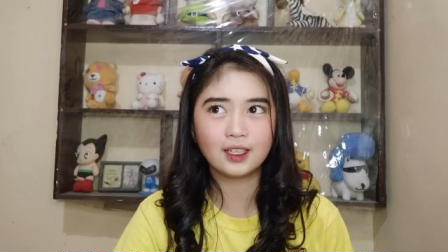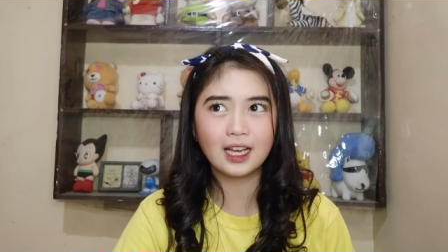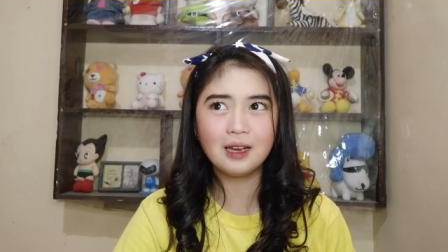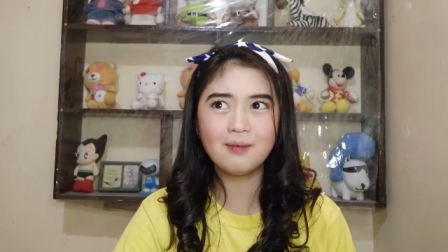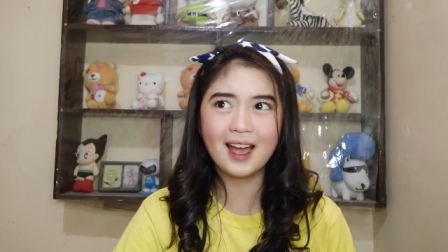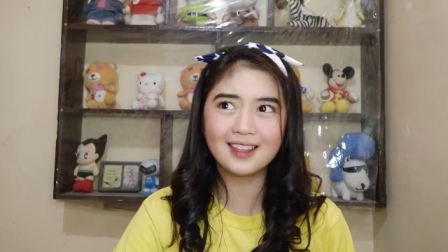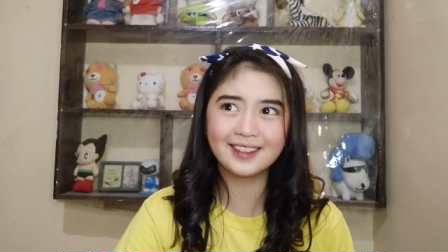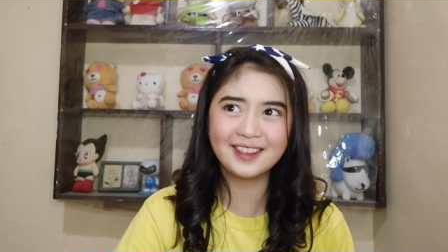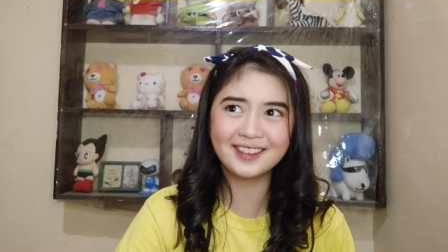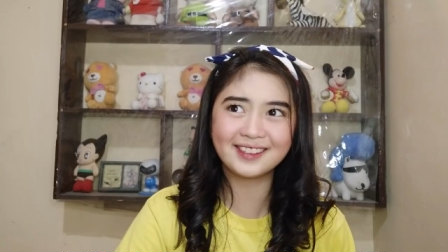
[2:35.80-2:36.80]
Kalma,
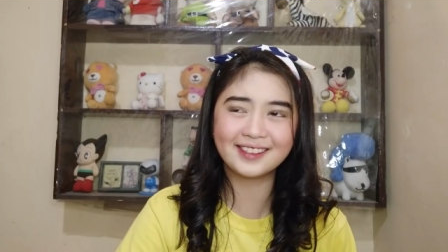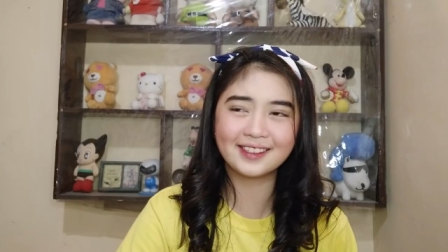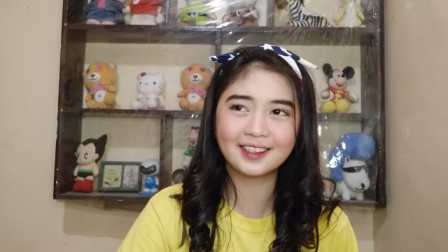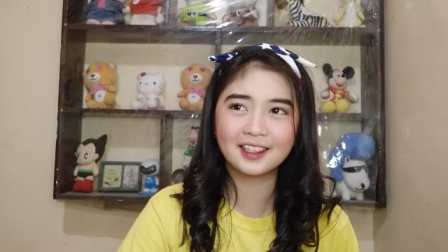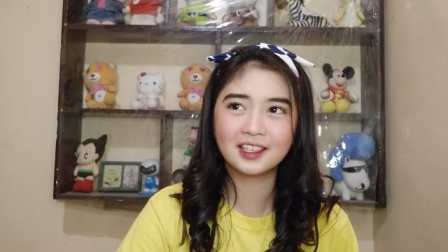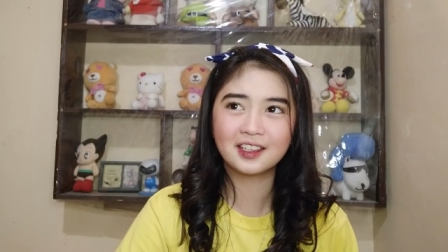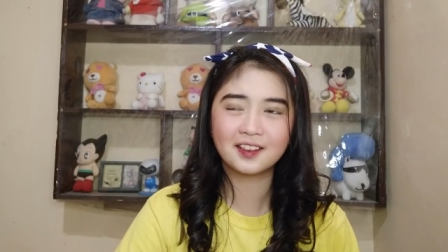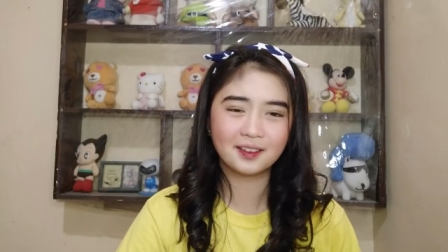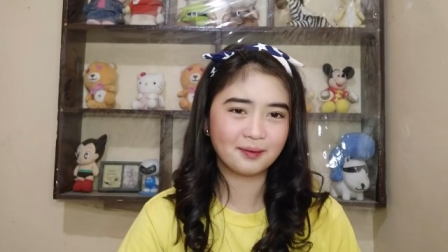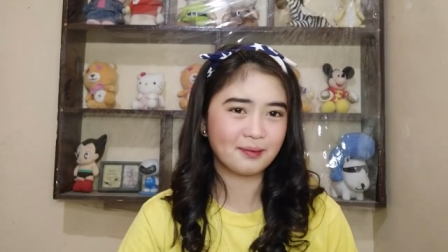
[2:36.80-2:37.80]
sis!
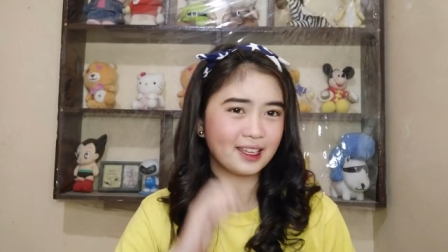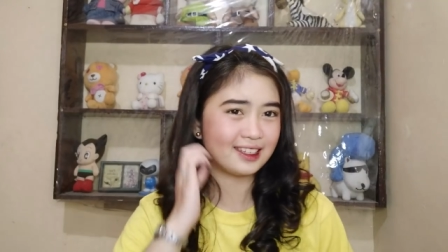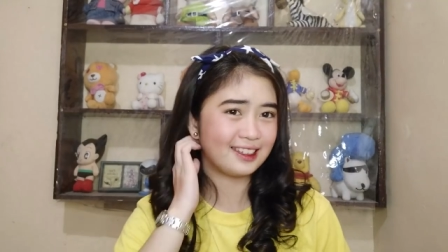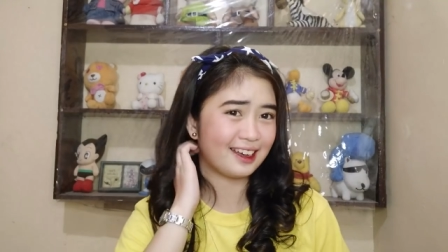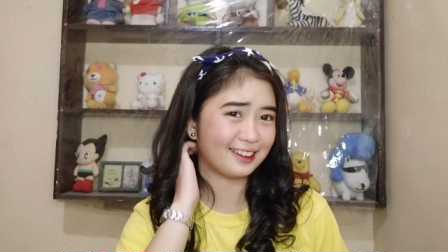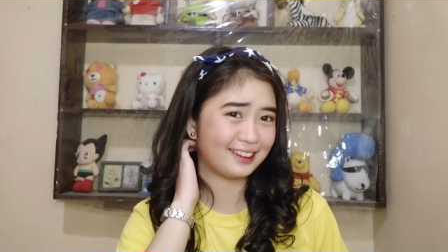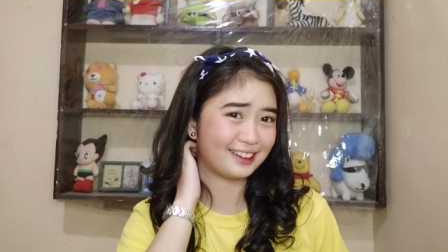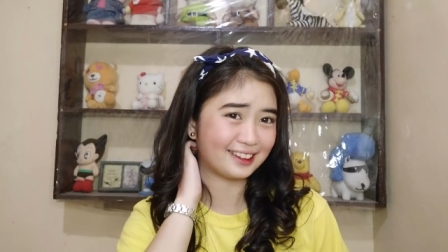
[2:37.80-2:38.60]
My God.